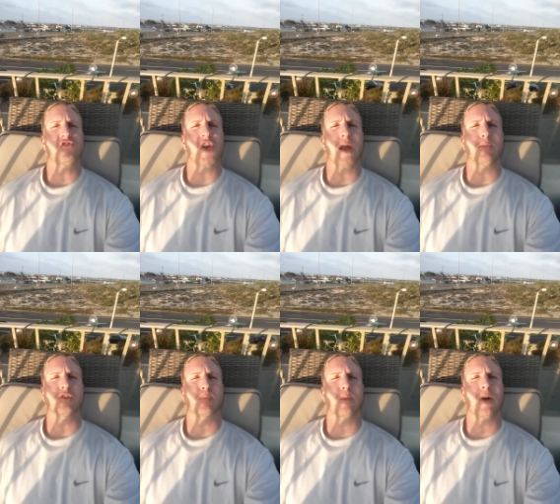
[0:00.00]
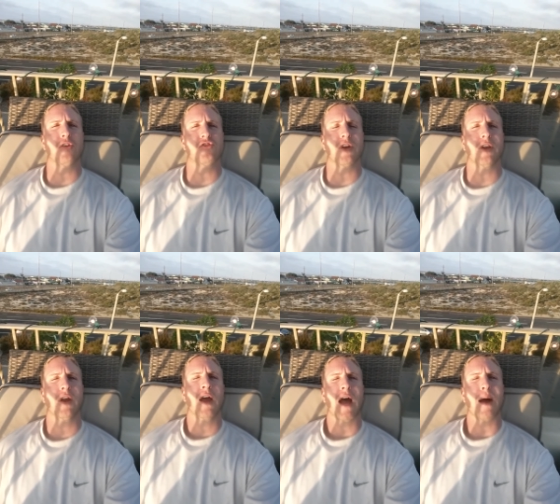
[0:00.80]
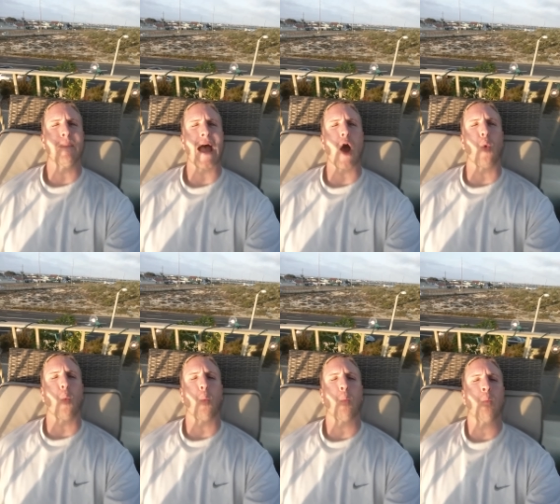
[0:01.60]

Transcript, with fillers: shameless promotion. I'm out.